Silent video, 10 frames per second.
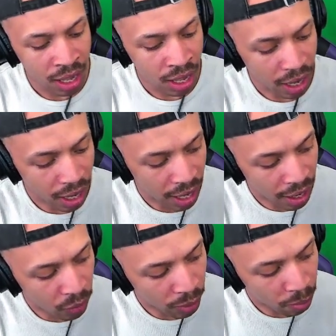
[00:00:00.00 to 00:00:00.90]

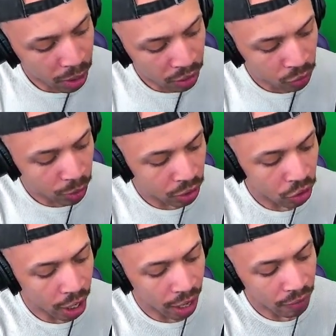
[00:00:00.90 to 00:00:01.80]
with +1
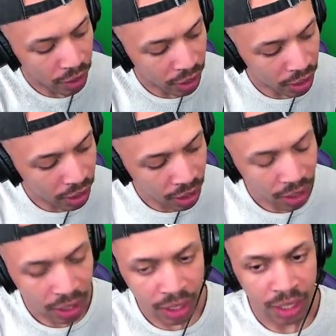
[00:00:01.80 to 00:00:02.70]
crafting,
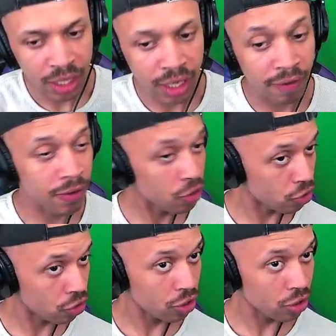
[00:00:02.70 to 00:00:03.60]

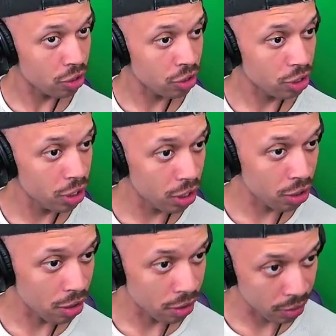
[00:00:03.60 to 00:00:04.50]
adventure shouldn't
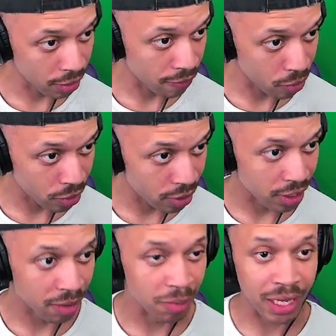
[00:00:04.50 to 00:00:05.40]
cost a
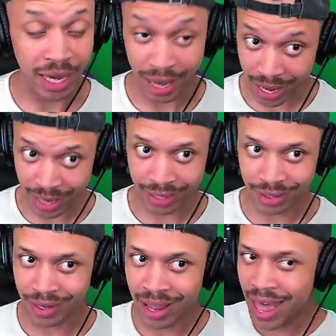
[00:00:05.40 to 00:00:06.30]
fortune,
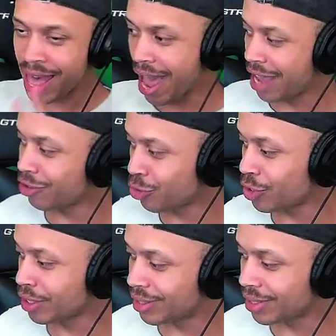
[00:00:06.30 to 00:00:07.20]
because as you
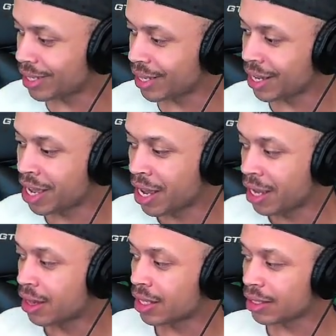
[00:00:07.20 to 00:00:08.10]
can see,
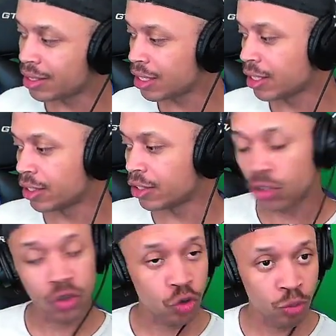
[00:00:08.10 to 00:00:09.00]
this is
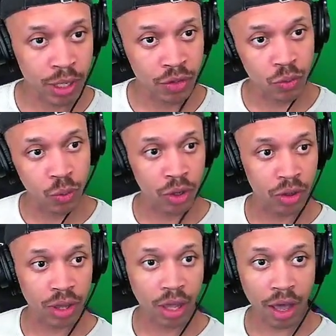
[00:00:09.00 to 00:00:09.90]
2 months
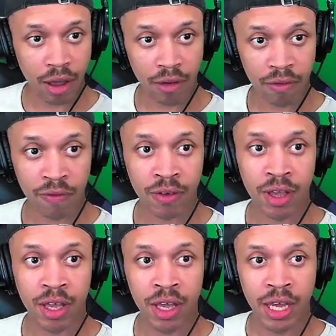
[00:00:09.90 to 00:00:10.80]
worth of,
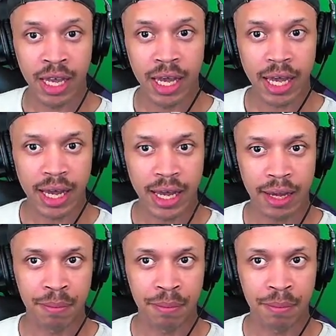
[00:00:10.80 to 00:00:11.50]
I